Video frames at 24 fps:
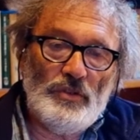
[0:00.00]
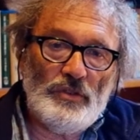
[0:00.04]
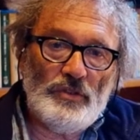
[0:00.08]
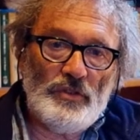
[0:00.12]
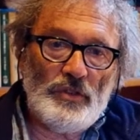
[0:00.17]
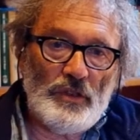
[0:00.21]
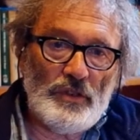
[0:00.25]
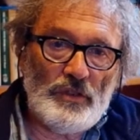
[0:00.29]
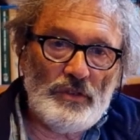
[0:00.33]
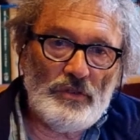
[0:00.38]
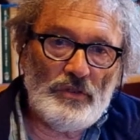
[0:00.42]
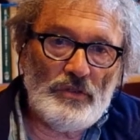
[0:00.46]

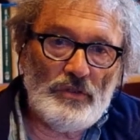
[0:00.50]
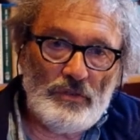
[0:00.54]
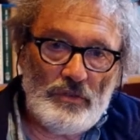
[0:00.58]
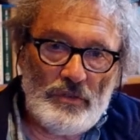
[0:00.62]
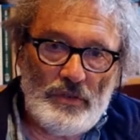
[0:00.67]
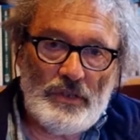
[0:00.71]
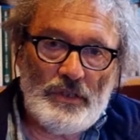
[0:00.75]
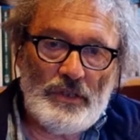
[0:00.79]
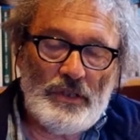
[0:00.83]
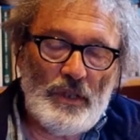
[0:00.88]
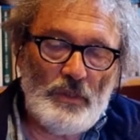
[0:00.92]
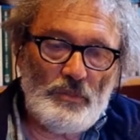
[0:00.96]
So
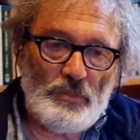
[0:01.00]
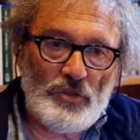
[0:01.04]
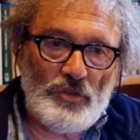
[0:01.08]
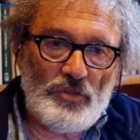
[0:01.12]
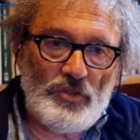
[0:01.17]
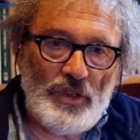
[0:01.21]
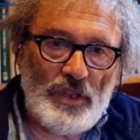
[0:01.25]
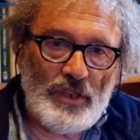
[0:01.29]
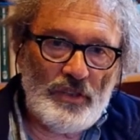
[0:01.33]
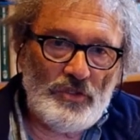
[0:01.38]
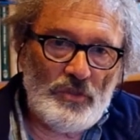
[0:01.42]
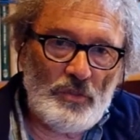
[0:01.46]
a couple of
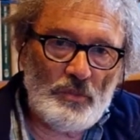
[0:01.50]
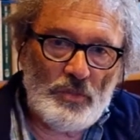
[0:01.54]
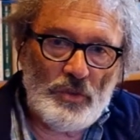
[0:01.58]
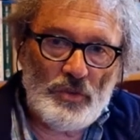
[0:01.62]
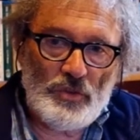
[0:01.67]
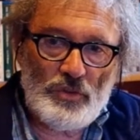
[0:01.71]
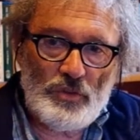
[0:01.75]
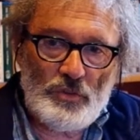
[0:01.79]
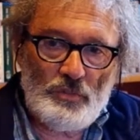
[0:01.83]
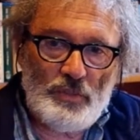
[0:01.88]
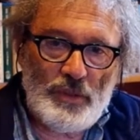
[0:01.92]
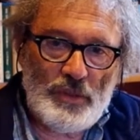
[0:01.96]
stacks of
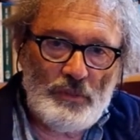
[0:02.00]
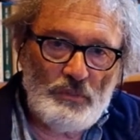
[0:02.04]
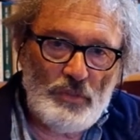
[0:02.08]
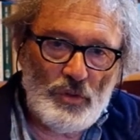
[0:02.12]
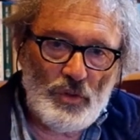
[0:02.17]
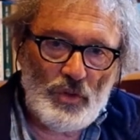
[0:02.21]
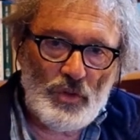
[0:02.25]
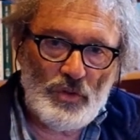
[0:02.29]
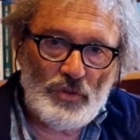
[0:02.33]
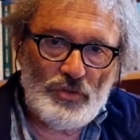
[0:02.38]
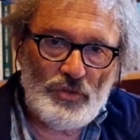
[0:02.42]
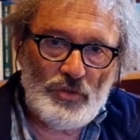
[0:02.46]
books, big
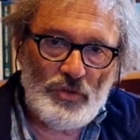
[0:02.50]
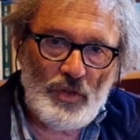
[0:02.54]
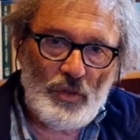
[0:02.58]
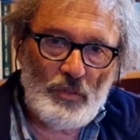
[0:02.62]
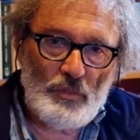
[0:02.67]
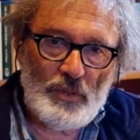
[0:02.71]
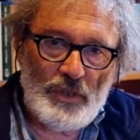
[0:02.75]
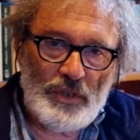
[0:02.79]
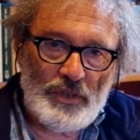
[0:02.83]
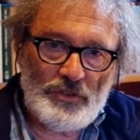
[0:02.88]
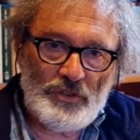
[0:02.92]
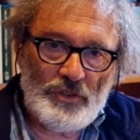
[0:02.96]
book on top.
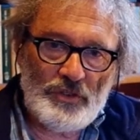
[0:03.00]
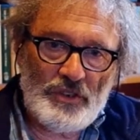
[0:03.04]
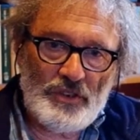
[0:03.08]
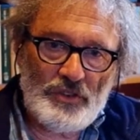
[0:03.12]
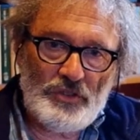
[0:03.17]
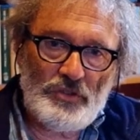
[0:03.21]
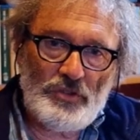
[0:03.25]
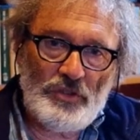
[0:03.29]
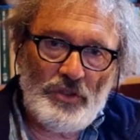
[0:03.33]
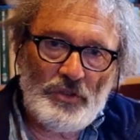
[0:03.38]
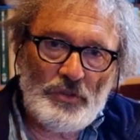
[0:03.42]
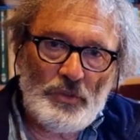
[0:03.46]
That's a
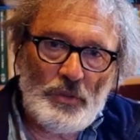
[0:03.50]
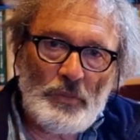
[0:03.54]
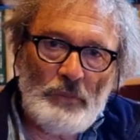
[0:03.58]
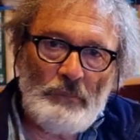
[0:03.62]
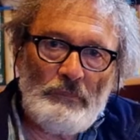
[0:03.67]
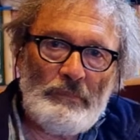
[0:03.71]
nice tunnel.